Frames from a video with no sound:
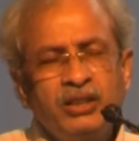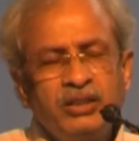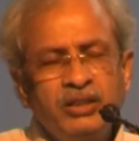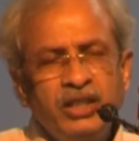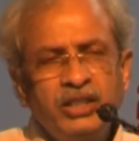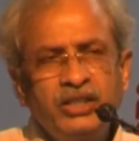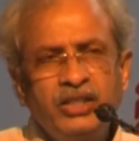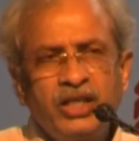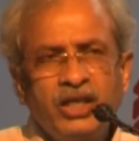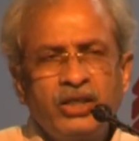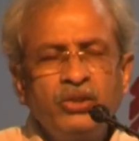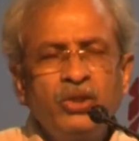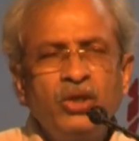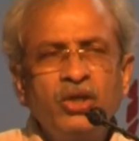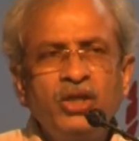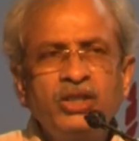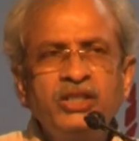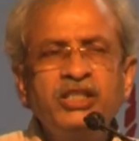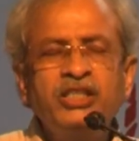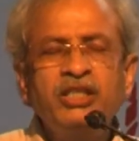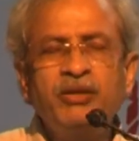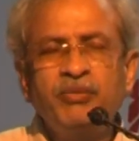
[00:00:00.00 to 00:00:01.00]
the
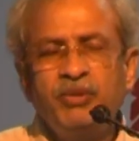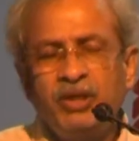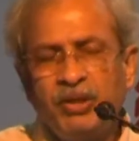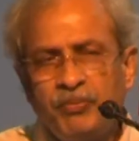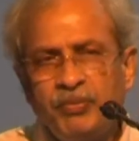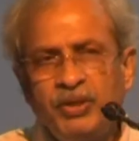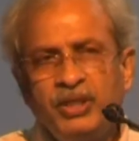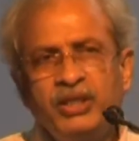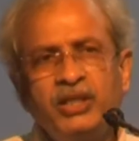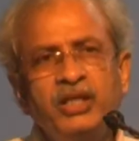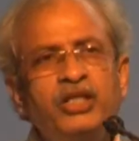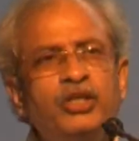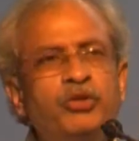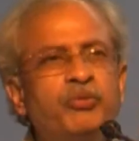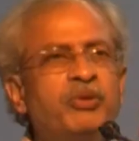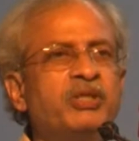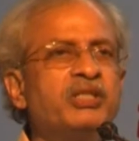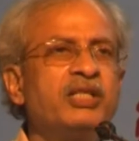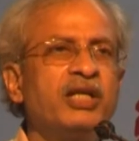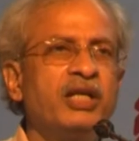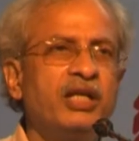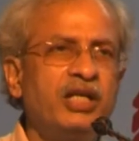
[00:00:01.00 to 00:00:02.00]
technology development and
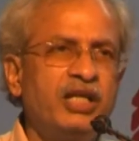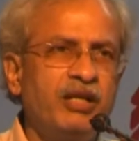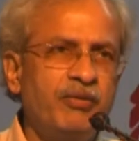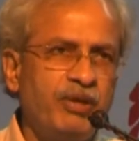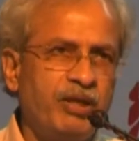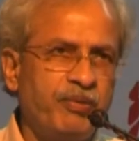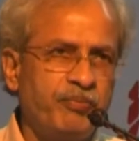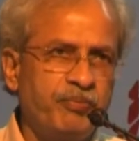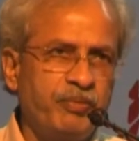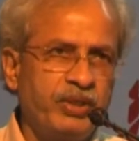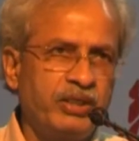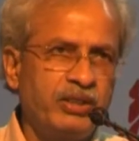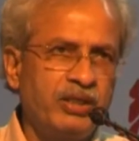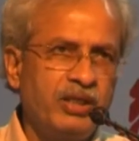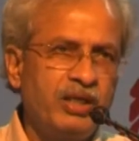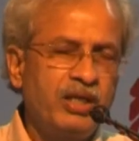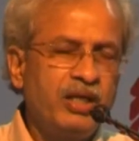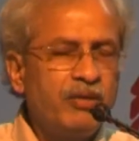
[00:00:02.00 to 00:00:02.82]
human skill development.